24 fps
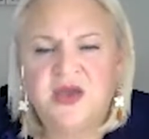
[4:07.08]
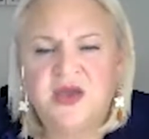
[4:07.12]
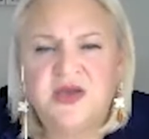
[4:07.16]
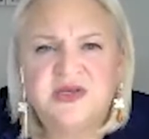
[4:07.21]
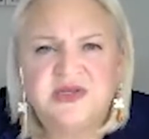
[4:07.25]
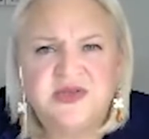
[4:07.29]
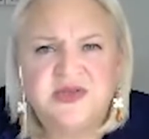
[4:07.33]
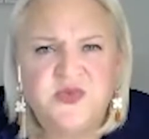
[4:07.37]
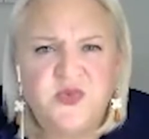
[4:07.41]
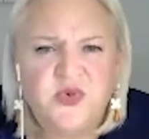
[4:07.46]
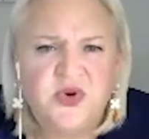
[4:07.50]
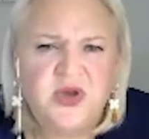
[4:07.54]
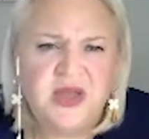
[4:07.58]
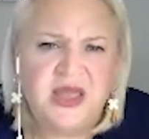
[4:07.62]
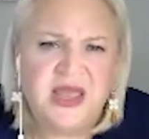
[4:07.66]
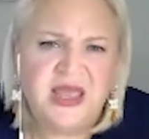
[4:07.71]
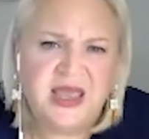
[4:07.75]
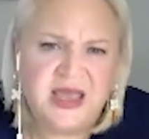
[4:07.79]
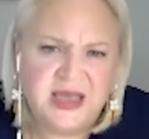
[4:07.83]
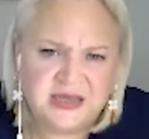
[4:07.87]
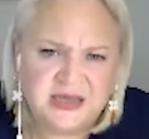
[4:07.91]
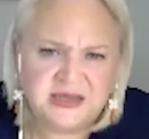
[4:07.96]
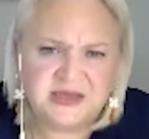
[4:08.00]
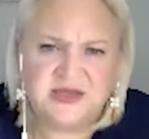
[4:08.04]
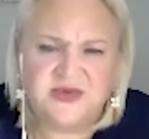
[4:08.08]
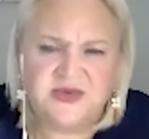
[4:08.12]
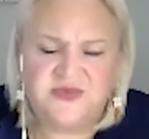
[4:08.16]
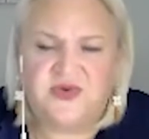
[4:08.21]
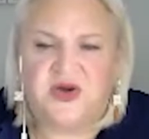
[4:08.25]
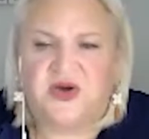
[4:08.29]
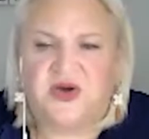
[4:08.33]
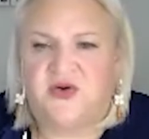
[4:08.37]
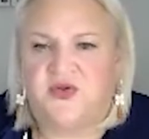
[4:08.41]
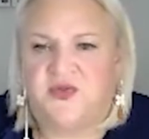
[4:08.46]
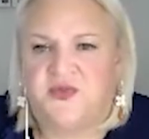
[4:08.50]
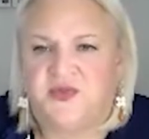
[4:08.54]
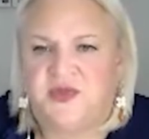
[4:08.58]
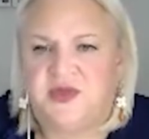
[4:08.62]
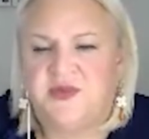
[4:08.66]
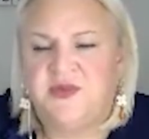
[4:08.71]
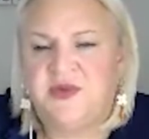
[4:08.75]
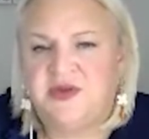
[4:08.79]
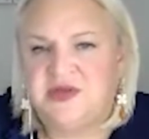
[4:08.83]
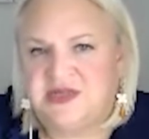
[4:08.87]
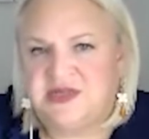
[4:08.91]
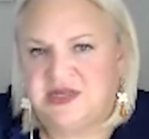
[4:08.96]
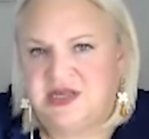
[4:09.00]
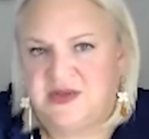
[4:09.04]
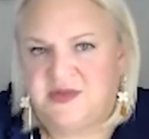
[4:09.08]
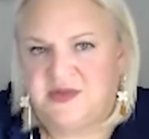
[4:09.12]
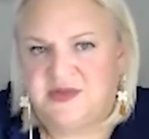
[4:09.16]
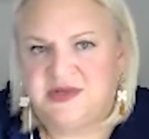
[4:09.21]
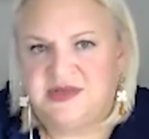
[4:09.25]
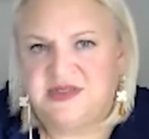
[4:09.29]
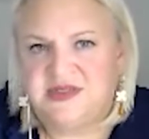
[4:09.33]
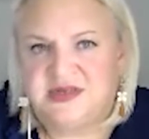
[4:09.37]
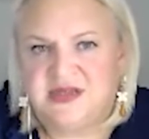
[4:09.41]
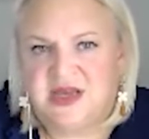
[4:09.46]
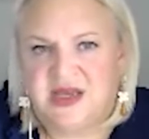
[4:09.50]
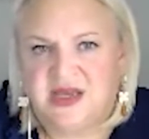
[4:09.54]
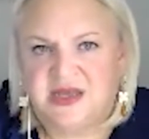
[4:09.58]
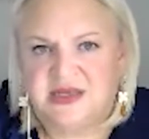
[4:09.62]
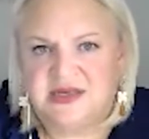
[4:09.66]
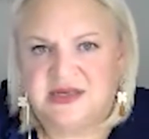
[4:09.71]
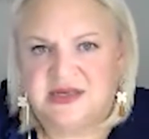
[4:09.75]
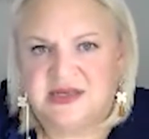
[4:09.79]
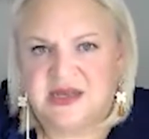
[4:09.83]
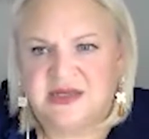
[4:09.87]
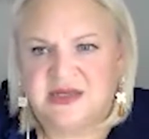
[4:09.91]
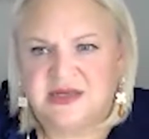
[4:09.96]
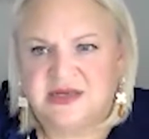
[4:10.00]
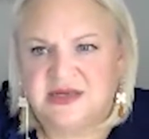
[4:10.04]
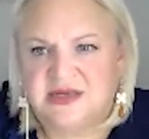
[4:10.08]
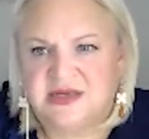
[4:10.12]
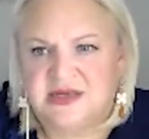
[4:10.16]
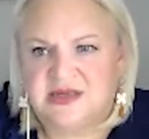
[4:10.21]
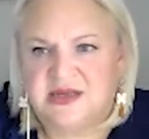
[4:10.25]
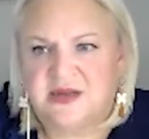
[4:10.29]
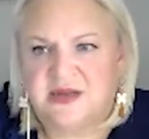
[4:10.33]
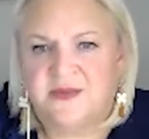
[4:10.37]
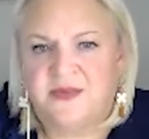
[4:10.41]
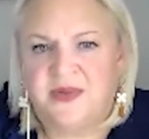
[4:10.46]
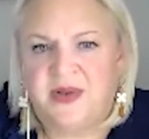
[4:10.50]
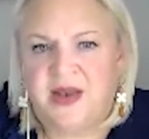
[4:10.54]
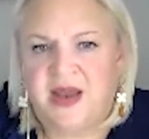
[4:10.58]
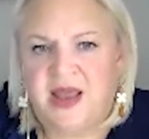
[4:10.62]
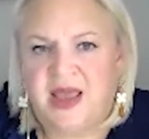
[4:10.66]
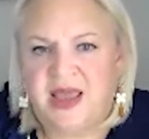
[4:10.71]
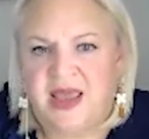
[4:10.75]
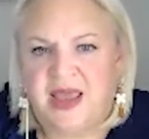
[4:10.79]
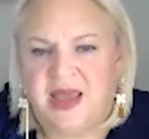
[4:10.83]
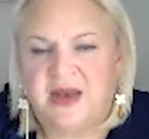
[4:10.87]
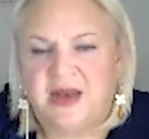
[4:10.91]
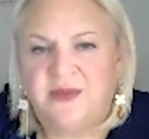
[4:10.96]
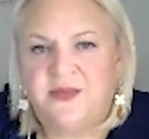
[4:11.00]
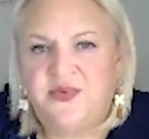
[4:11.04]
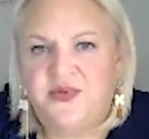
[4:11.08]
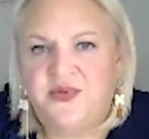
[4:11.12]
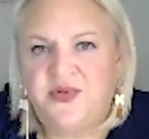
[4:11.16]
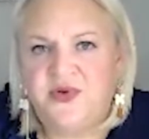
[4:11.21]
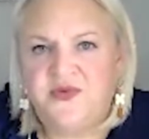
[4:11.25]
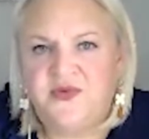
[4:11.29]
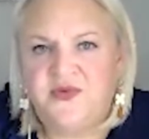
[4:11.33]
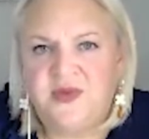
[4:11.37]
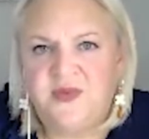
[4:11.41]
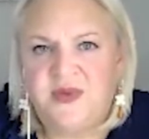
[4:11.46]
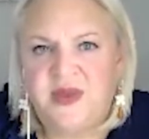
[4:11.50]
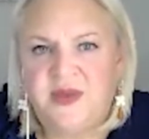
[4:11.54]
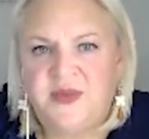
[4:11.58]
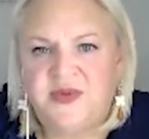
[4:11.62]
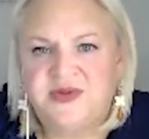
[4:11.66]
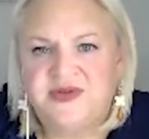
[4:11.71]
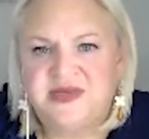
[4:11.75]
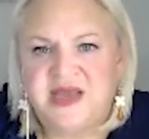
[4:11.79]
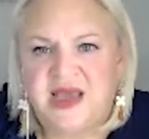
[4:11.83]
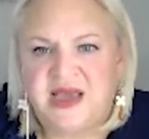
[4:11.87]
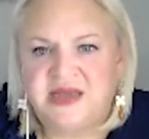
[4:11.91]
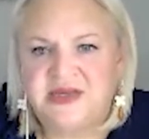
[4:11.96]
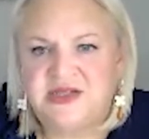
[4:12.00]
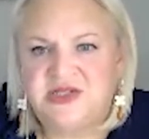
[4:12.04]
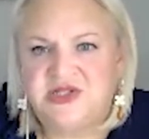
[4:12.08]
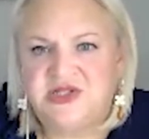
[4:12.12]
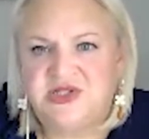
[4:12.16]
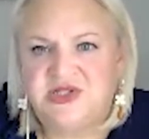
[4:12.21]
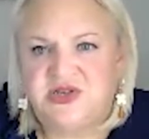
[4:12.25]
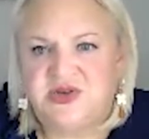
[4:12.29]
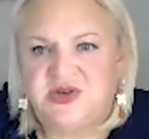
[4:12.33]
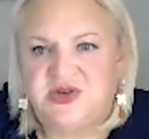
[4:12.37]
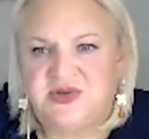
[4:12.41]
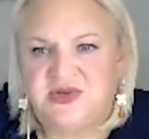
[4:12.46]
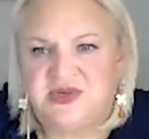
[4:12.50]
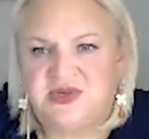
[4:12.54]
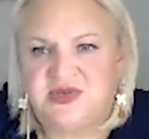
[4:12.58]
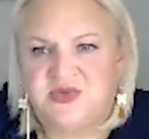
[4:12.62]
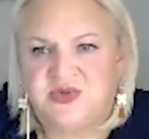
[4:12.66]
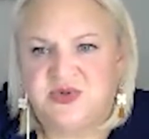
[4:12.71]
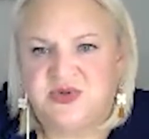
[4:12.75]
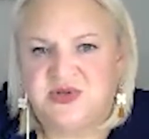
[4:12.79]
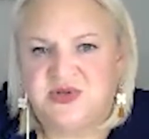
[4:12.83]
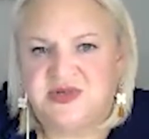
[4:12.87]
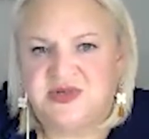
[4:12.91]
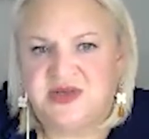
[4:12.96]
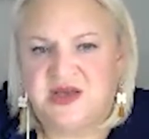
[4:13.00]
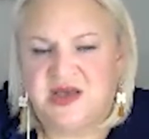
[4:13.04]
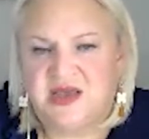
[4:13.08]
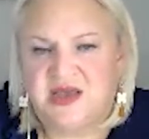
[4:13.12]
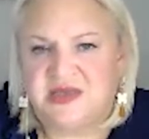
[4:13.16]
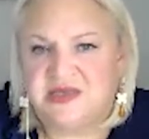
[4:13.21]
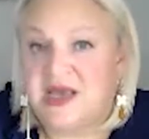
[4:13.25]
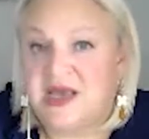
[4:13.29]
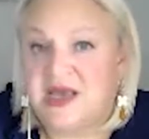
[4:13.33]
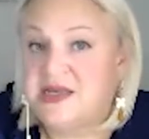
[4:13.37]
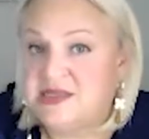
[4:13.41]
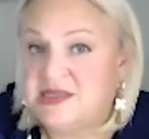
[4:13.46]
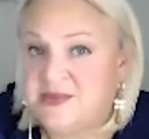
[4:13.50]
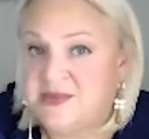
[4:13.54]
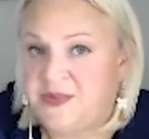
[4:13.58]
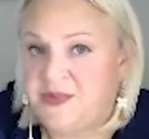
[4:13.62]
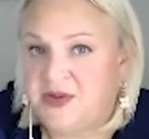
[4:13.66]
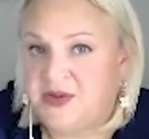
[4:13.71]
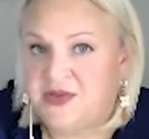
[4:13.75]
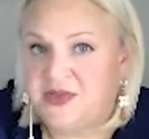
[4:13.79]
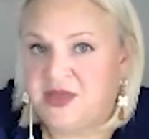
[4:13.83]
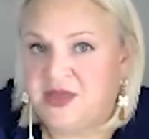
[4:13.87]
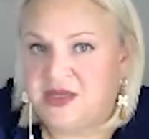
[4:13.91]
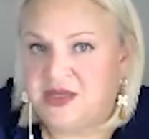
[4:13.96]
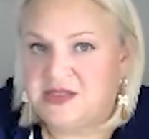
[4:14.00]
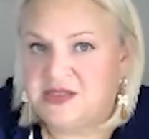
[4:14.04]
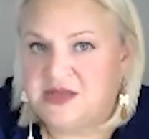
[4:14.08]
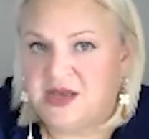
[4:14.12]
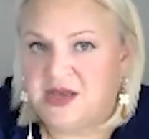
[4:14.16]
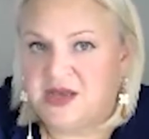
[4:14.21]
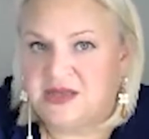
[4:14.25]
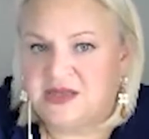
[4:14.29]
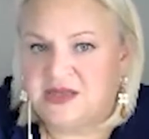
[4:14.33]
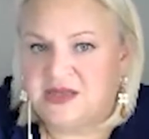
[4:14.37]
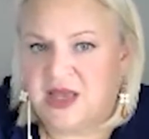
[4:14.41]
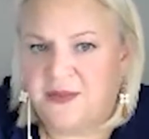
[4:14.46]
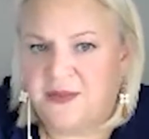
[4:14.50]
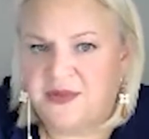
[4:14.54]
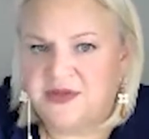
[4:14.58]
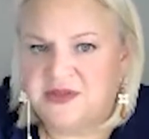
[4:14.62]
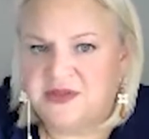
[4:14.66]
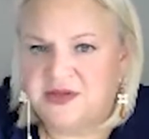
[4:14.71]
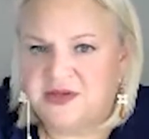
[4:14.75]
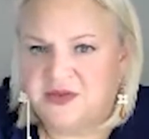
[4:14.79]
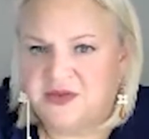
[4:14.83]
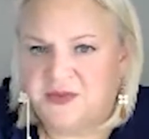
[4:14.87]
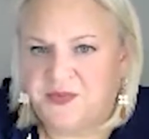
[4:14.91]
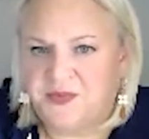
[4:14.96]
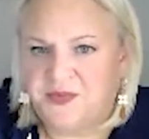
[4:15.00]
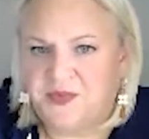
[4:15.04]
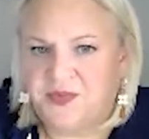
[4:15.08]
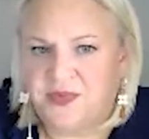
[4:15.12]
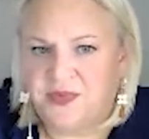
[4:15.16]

So what is the role that museums and science centres can play in improving people's attitudes towards science and to build their science capital?